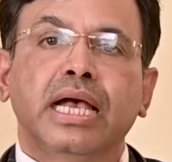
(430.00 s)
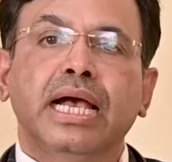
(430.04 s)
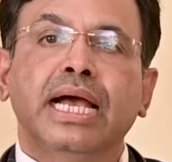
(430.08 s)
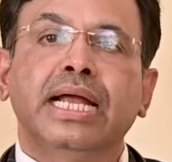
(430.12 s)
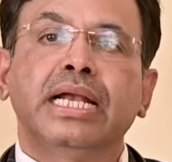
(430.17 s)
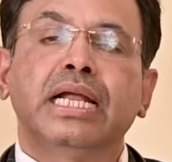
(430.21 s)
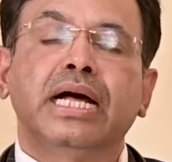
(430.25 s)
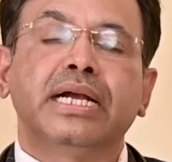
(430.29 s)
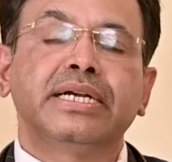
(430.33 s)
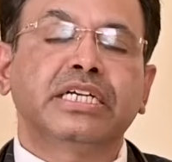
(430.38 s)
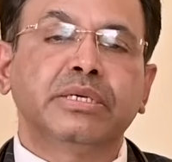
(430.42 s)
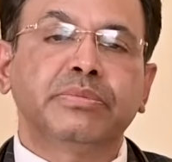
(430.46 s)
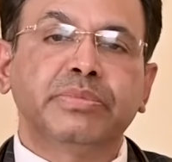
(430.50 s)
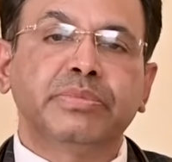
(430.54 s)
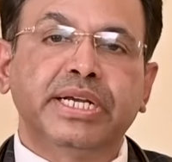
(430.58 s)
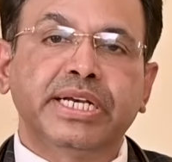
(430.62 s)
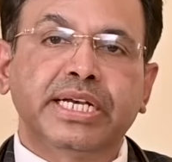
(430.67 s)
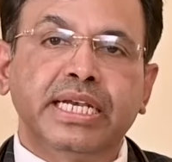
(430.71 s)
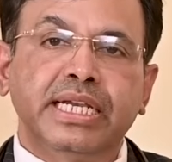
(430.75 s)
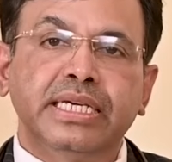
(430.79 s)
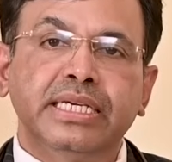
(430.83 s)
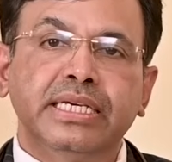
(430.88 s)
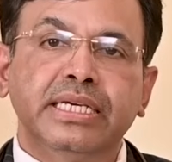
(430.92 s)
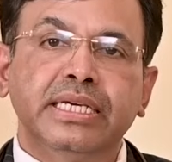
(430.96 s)
and
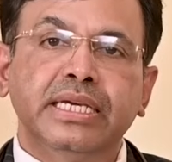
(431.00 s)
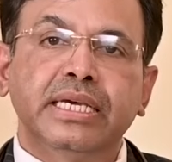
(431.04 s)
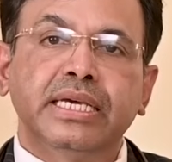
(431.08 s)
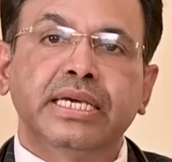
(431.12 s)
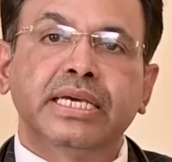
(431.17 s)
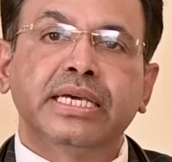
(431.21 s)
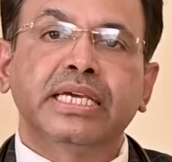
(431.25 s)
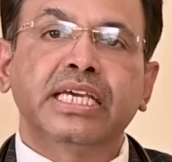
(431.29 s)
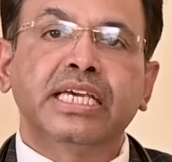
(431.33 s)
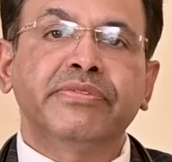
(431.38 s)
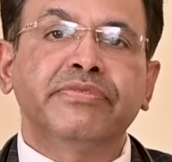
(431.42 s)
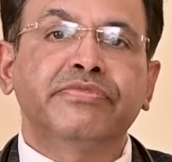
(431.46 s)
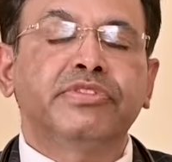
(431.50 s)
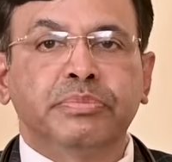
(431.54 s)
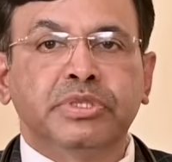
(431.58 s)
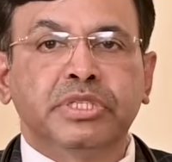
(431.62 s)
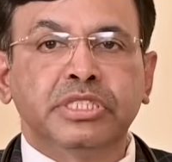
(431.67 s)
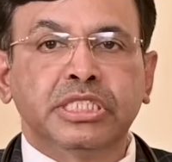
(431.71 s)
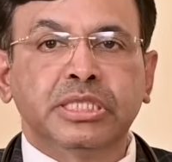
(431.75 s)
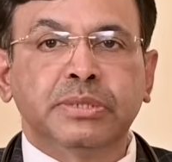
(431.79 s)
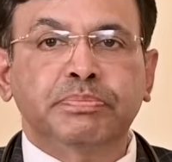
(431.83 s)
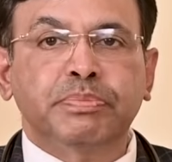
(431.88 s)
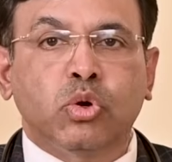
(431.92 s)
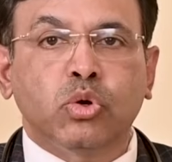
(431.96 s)
ultimately, if
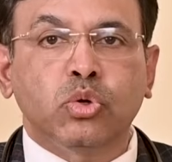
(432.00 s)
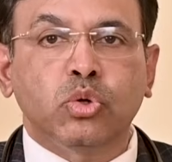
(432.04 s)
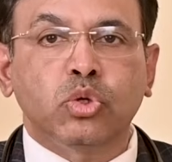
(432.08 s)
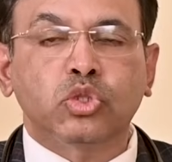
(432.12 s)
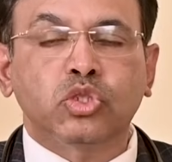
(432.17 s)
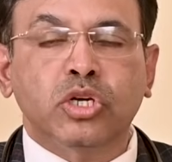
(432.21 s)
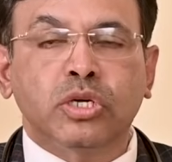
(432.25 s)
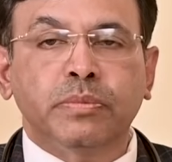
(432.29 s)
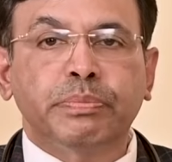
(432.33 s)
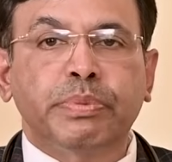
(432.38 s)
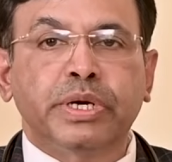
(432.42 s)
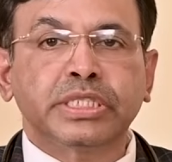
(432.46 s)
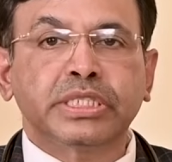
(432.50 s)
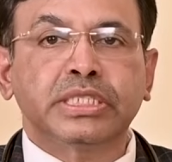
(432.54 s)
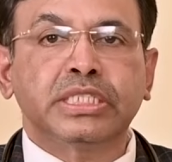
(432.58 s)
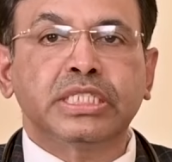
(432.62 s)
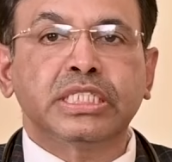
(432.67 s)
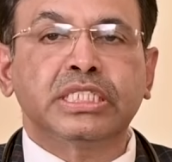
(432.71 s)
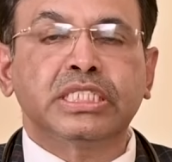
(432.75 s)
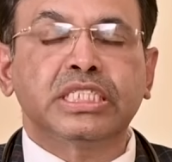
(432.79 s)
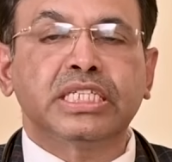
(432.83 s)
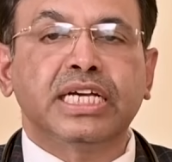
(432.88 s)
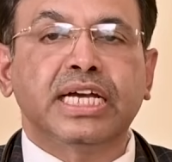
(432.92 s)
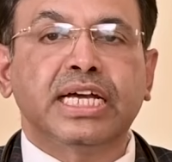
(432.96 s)
this goes on
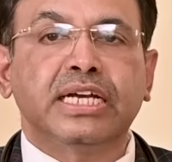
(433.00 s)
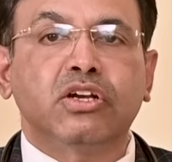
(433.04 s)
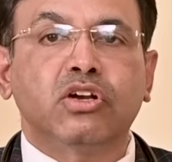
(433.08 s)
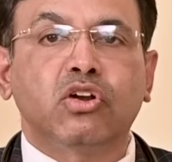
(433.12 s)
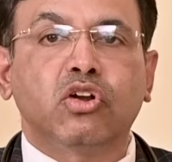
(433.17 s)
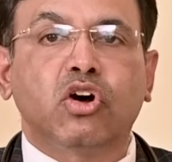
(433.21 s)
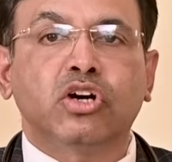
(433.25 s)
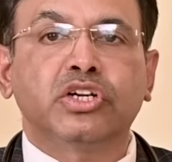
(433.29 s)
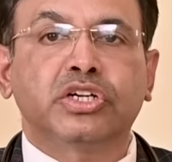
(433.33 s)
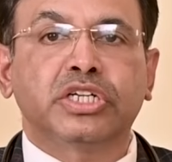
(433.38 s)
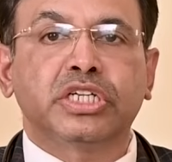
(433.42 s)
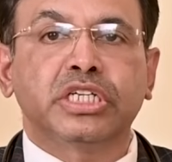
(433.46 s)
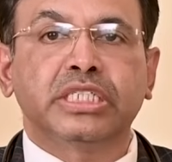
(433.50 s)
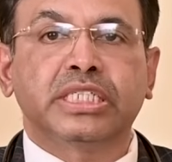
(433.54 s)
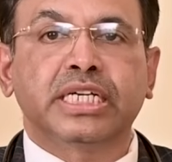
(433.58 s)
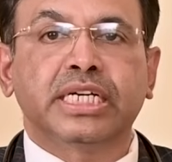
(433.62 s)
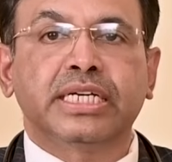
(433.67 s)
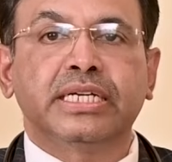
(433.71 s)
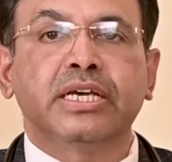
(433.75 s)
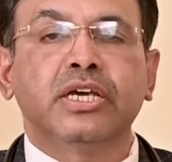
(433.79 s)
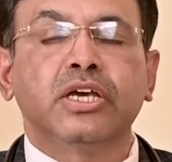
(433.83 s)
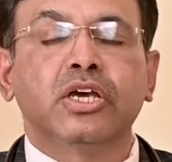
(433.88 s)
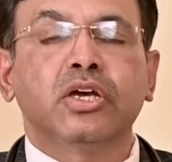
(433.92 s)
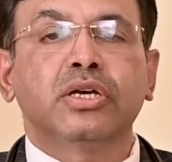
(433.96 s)
persisting and not
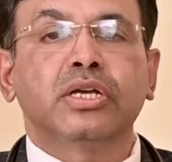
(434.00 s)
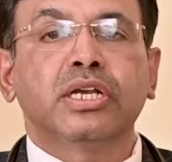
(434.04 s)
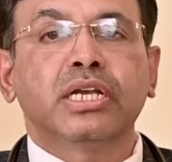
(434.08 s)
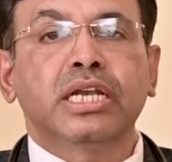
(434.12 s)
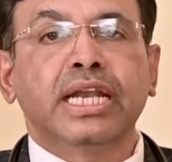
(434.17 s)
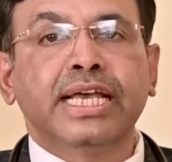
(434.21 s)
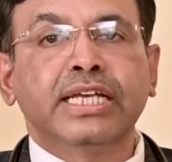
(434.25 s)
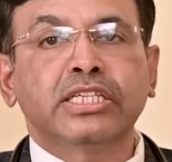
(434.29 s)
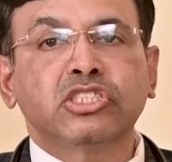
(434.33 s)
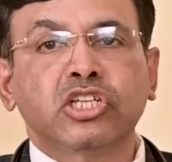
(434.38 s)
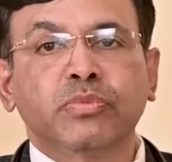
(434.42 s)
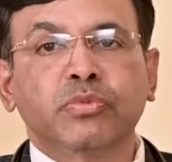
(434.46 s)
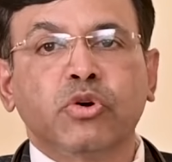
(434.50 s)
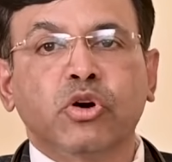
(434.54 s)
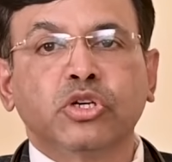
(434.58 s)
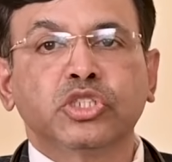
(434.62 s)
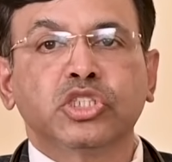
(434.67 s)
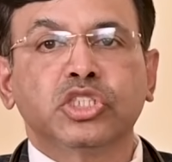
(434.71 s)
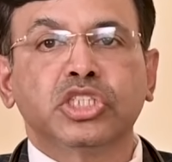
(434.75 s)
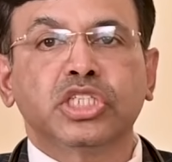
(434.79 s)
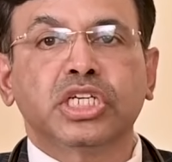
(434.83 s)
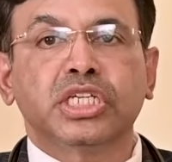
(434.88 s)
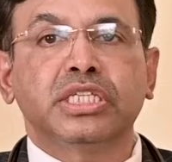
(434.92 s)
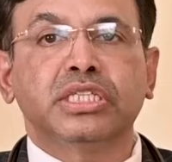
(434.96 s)
treated, less of
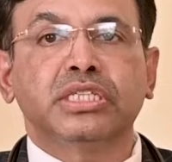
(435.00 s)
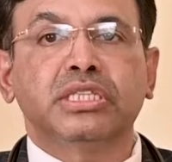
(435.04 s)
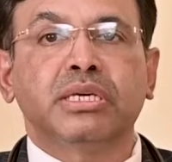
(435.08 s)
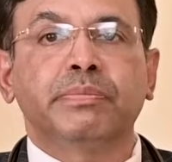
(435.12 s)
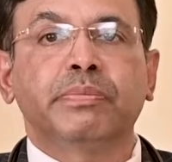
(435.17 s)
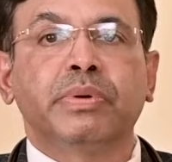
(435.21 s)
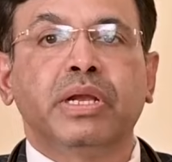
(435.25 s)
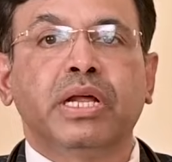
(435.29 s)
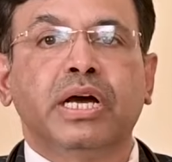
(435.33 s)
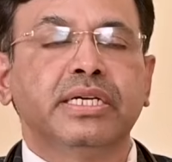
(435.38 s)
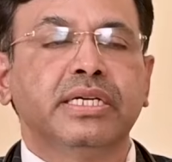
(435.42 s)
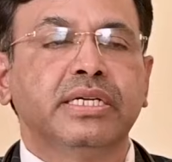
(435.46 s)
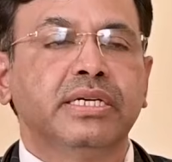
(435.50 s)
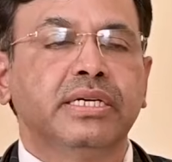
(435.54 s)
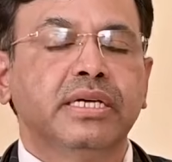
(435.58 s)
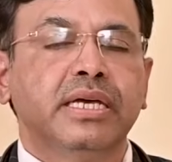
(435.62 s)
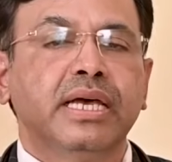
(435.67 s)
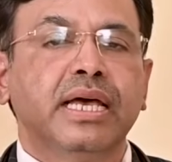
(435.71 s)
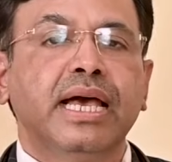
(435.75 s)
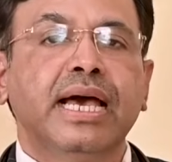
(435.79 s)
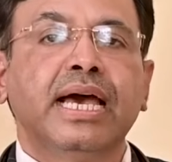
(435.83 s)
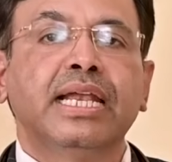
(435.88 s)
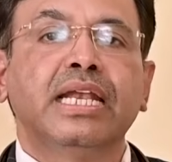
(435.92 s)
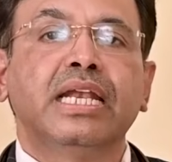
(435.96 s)
oxygen in the blood,
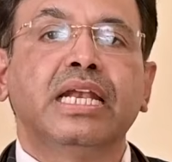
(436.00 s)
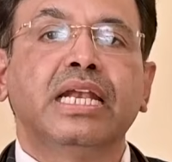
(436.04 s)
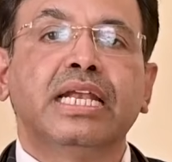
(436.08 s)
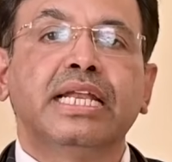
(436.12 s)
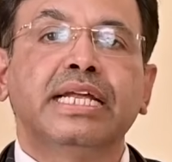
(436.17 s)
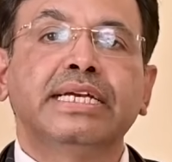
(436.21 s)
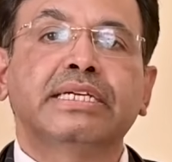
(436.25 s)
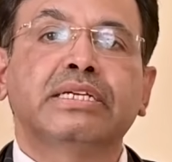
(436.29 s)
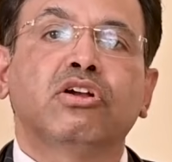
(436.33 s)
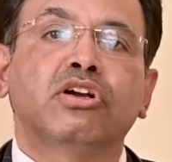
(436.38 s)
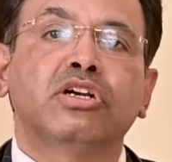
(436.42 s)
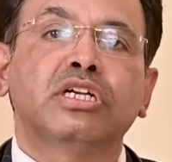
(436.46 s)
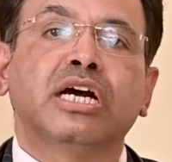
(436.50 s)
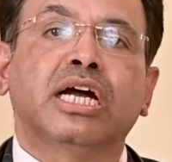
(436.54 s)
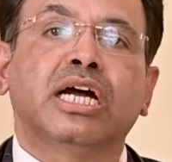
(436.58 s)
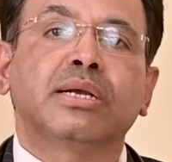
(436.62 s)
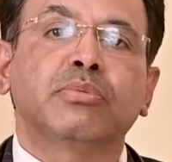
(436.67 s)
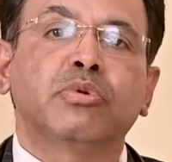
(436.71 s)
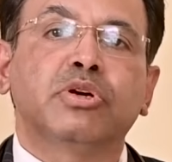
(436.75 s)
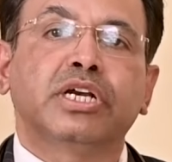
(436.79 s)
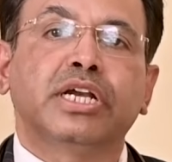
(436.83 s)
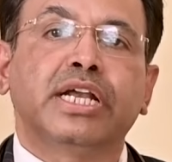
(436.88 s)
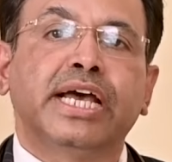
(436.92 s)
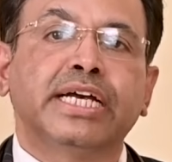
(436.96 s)
and later on
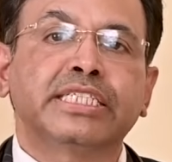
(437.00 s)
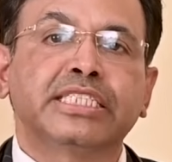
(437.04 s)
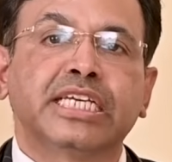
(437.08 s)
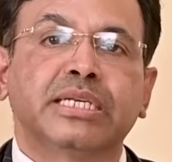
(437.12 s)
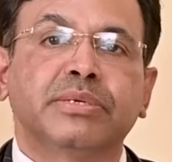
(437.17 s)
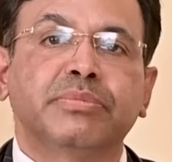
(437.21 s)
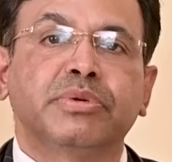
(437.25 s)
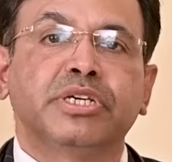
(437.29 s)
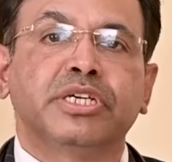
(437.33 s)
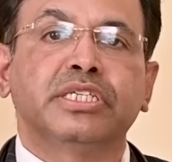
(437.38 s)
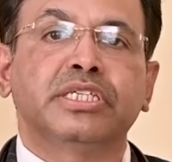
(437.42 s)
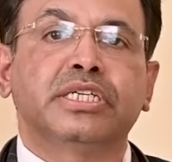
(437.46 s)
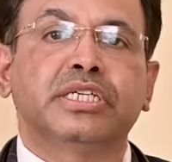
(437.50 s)
carbon dioxide may